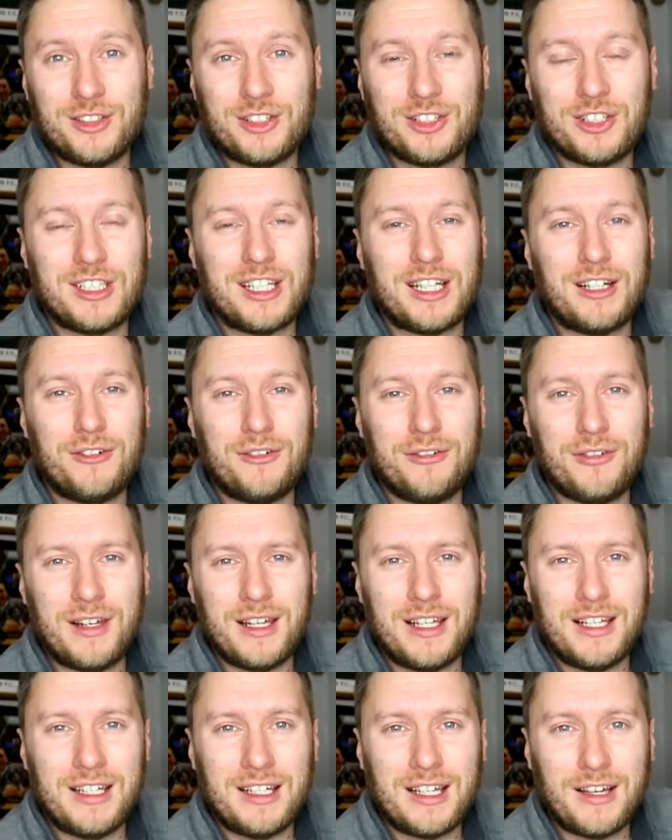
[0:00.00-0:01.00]

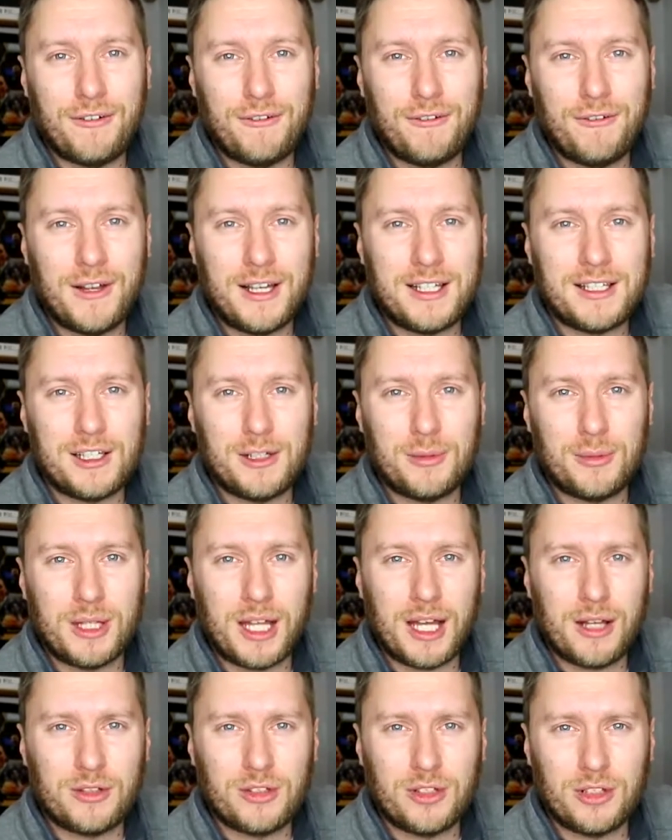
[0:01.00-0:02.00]
skillfully flicked it up
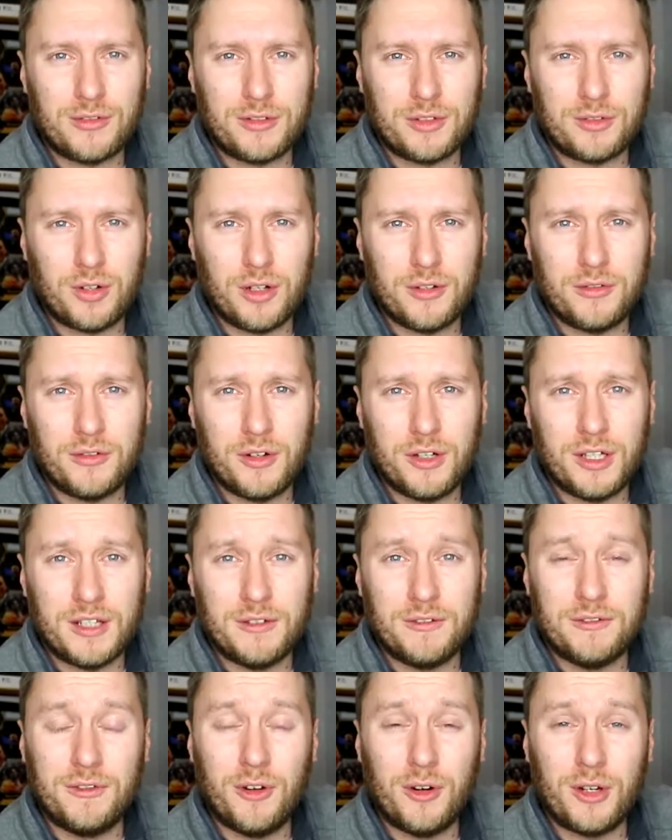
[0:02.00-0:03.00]
with the outside of his right foot
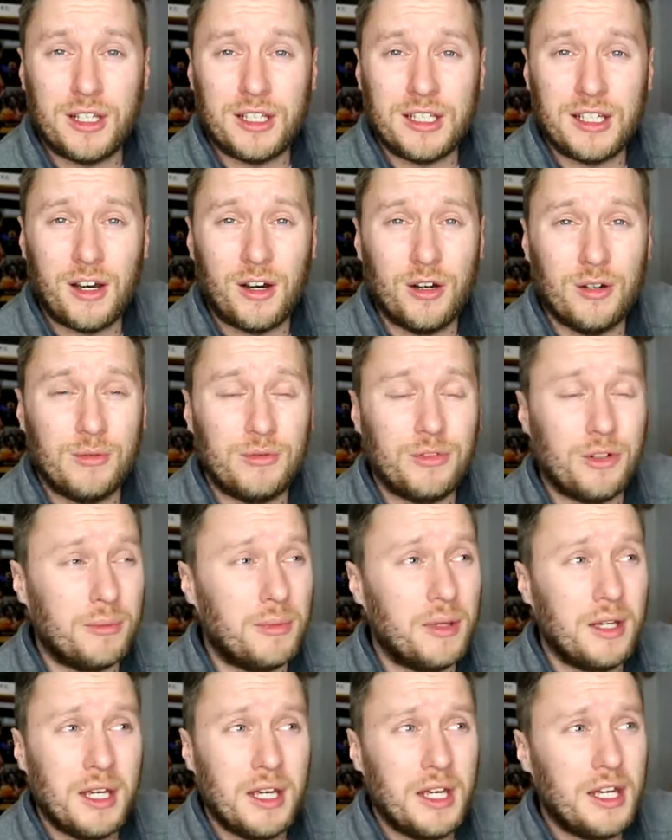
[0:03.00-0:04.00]
and then volleyed it home
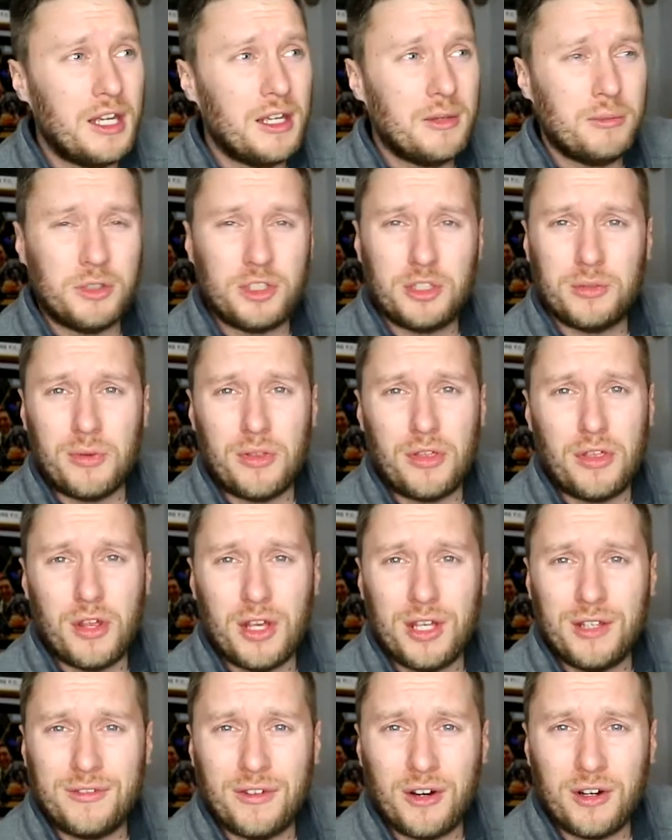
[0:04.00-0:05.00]
from, must have been
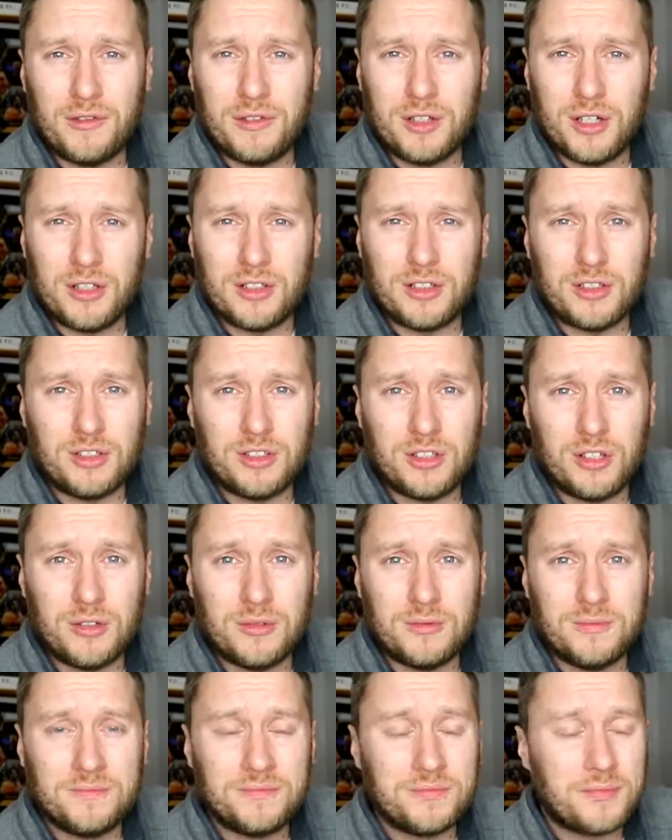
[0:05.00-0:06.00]
35 yards or
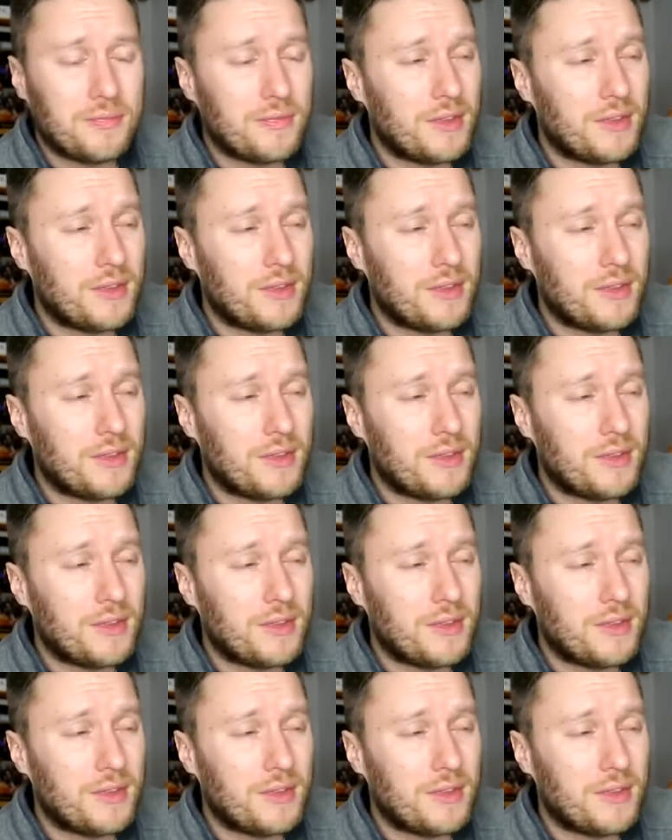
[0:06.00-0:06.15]
so.